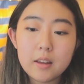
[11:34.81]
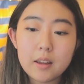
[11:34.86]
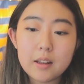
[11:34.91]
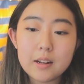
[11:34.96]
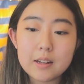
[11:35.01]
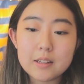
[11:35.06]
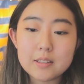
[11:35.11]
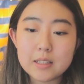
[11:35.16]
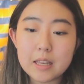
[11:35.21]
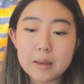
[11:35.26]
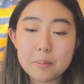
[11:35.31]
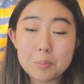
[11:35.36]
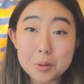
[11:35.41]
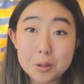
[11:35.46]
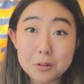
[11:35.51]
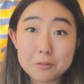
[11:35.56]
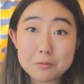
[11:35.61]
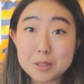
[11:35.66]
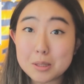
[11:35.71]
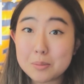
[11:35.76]
an
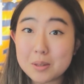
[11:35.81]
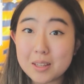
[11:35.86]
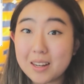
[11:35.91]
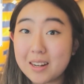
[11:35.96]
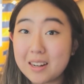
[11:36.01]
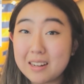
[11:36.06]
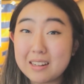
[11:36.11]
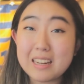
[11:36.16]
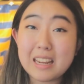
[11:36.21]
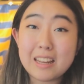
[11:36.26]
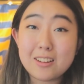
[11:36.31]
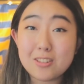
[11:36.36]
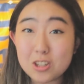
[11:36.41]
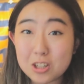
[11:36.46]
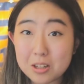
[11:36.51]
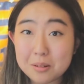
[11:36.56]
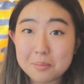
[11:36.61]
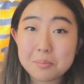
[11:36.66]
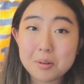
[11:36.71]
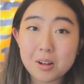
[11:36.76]
example of me being an
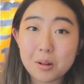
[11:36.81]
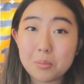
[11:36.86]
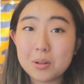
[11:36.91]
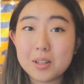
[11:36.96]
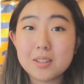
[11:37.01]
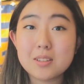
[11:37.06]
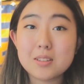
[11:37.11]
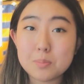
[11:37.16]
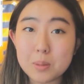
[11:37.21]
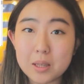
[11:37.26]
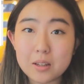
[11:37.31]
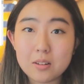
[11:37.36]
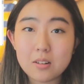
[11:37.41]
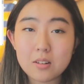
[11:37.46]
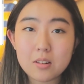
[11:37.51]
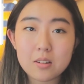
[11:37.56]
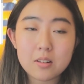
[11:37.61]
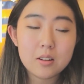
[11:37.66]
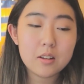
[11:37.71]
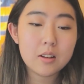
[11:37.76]
engaging public
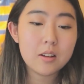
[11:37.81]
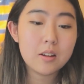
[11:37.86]
speaker,